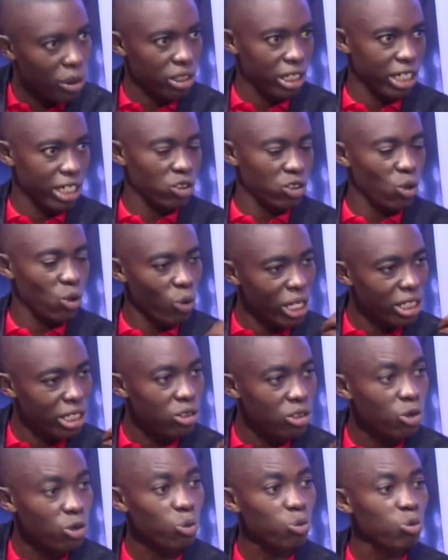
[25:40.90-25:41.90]
And so
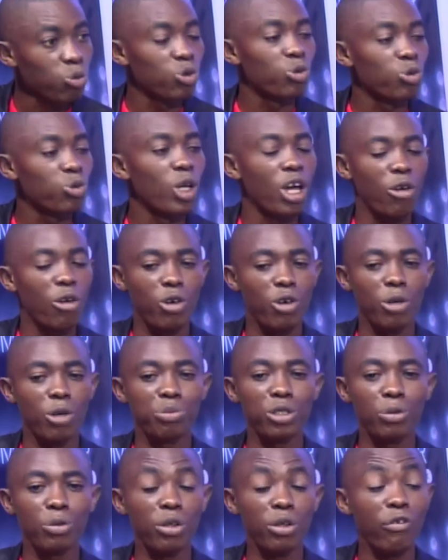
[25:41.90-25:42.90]
when when
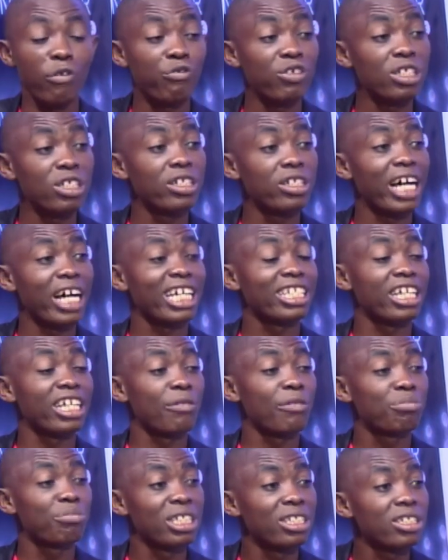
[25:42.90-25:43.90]
people feel like they are
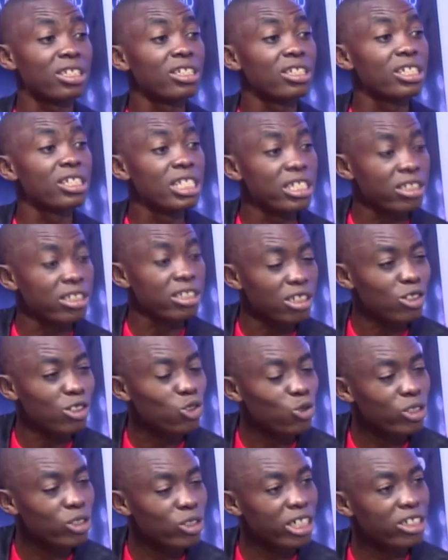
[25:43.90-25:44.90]
being listened
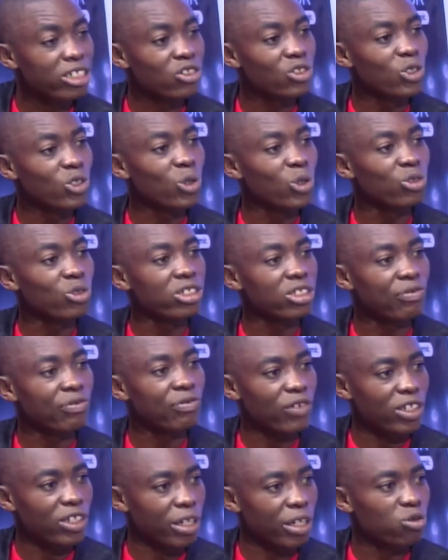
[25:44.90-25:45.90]
to, there is no reason
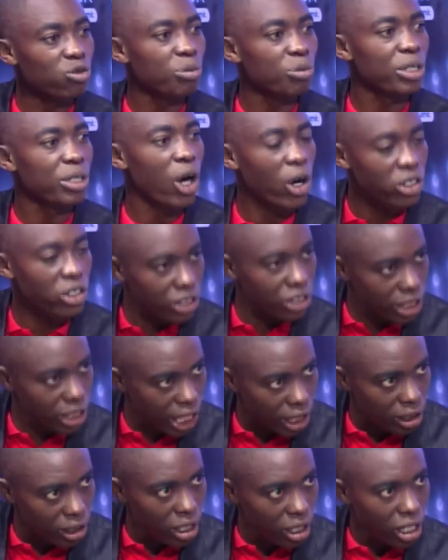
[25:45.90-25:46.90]
for them to be
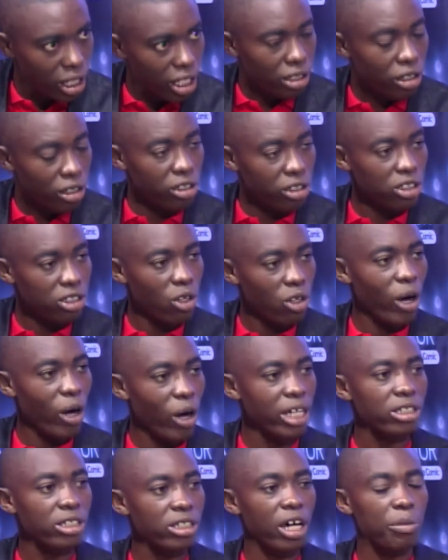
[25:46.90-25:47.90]
hostile. The reason
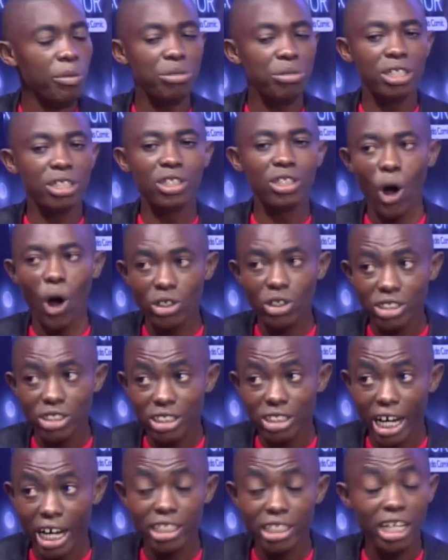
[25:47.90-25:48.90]
why they are being
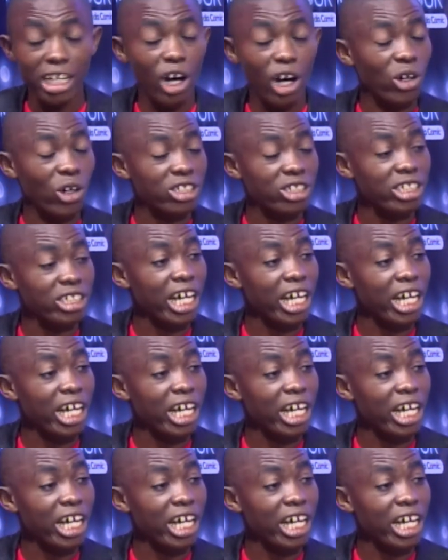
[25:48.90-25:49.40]
hostile, they are hostile